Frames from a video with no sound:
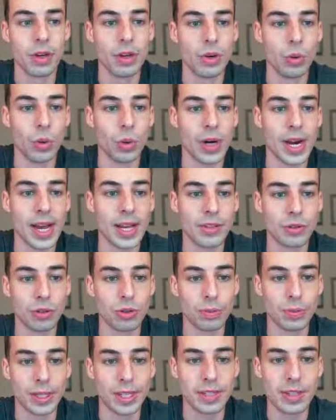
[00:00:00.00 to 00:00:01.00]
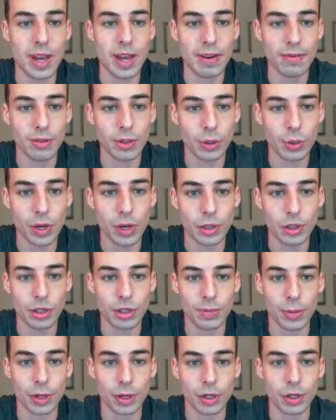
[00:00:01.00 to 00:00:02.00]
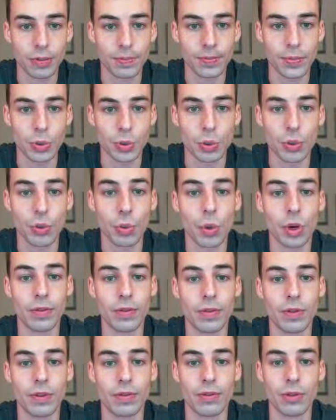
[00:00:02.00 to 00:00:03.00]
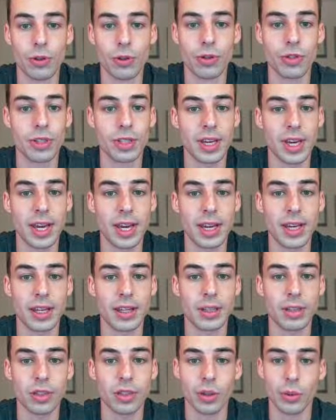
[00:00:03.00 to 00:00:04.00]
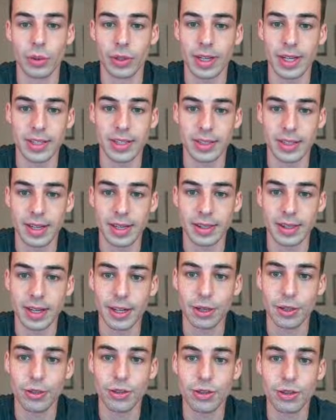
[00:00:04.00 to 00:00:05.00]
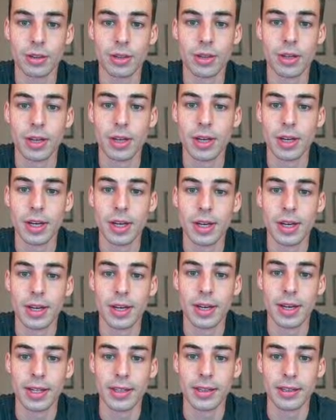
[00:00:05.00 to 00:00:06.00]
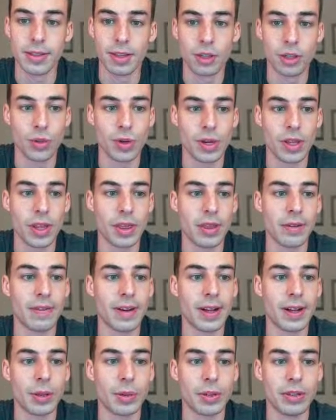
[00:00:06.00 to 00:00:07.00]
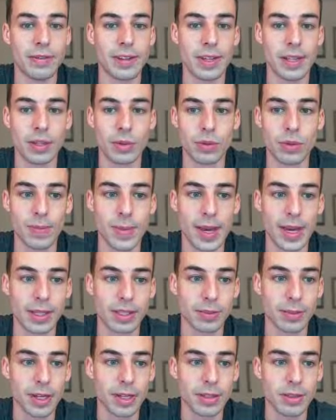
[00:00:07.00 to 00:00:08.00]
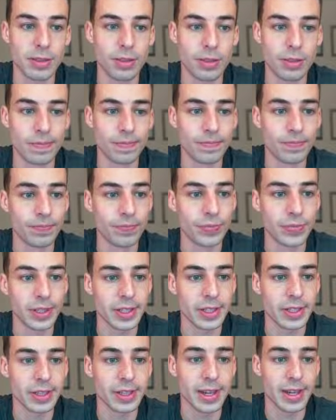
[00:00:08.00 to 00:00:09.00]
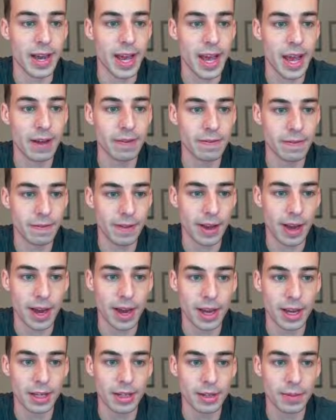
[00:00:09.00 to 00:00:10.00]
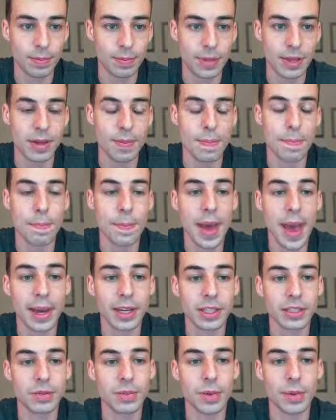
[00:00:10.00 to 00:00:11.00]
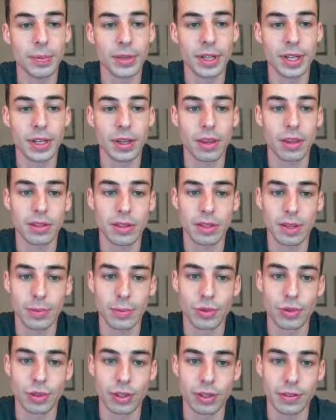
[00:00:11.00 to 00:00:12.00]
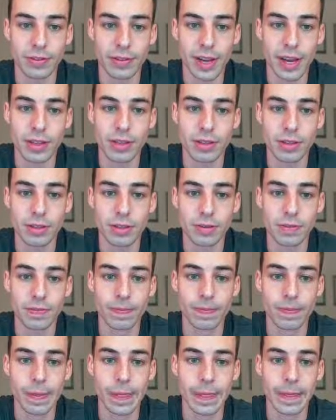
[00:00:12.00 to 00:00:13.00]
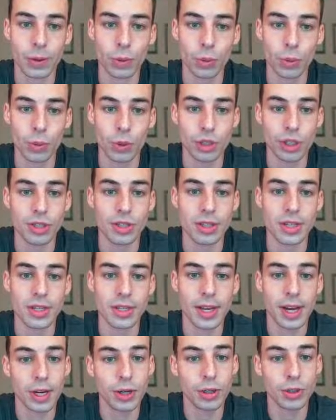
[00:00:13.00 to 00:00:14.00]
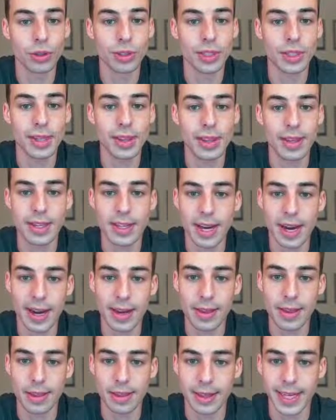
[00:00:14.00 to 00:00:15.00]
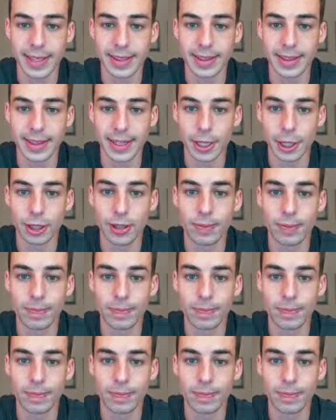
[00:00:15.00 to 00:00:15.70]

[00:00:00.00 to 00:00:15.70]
We're asked to replace every question mark with one of the first k lowercase Latin letters in such a way that the following value is maximized. Let f of I be the maximum length substring of S, which is entirely the ith Latin letter.